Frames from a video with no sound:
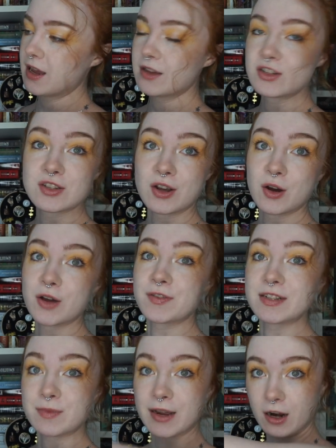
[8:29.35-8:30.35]
So if
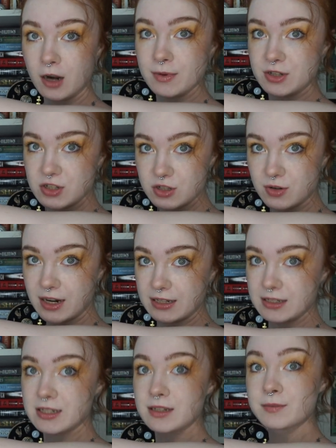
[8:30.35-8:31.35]
it's my arm is
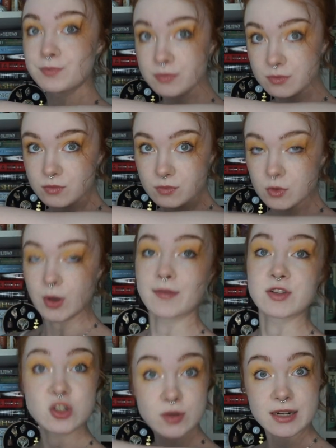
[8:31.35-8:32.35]
straight, you have
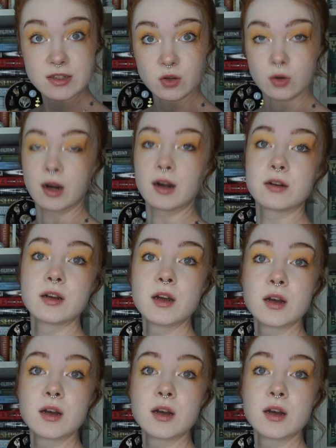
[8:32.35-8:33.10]
a straight sword.